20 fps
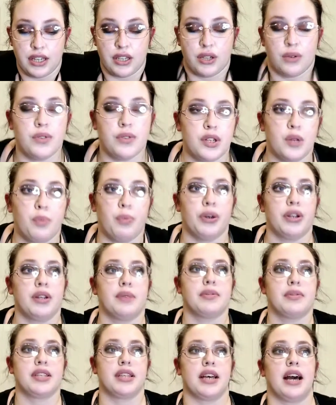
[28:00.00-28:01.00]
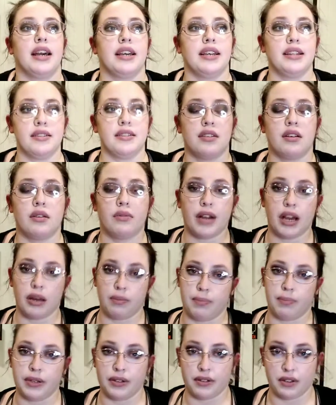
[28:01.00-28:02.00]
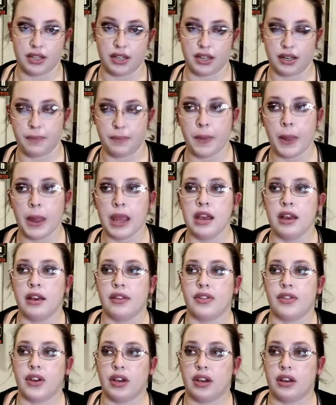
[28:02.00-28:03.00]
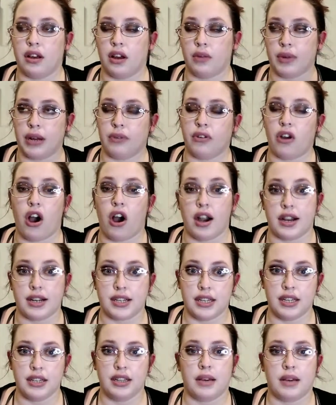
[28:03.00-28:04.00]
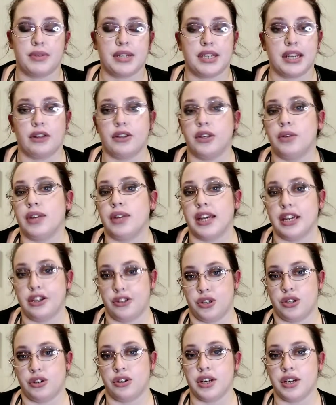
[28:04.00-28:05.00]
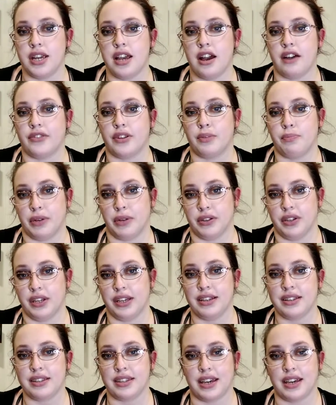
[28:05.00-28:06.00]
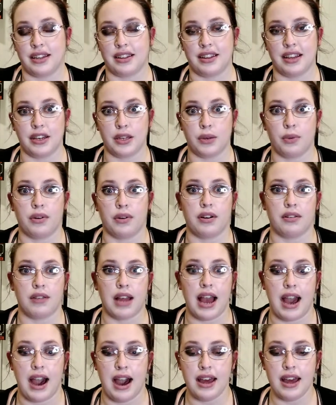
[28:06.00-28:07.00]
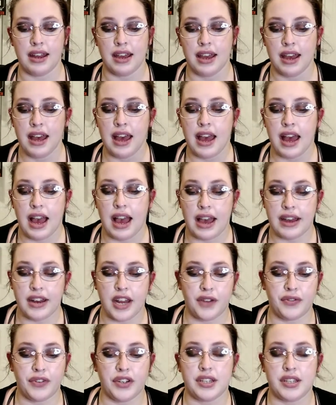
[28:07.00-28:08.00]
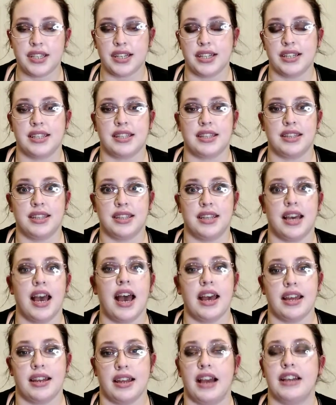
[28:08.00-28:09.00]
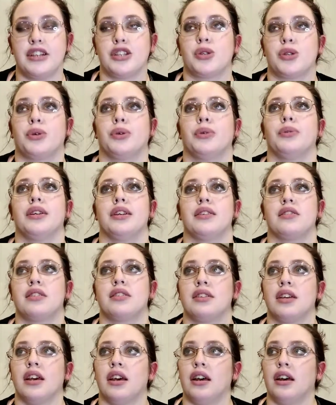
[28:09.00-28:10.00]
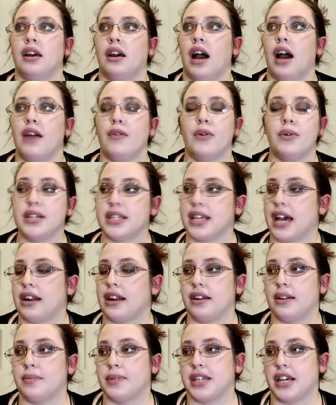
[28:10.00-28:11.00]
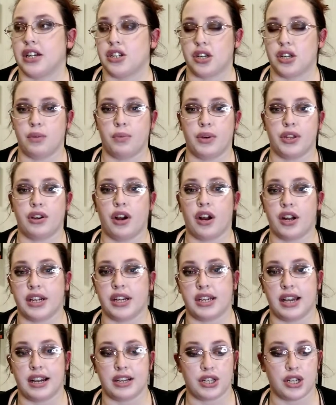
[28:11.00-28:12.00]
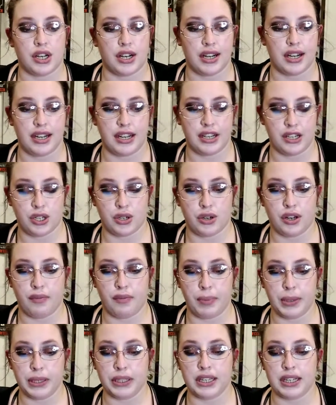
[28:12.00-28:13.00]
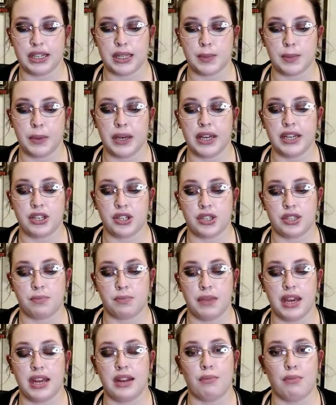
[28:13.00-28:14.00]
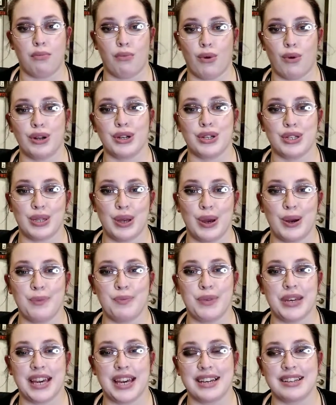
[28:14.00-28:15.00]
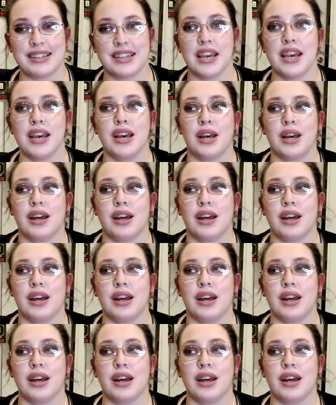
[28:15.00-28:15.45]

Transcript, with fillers: they used to put up signs around the the around Ogden that would tell you the history of the buildings like that you were at, and ever since then, I just grew this I've always had an obsession with architecture and history of buildings, but it just made it more so because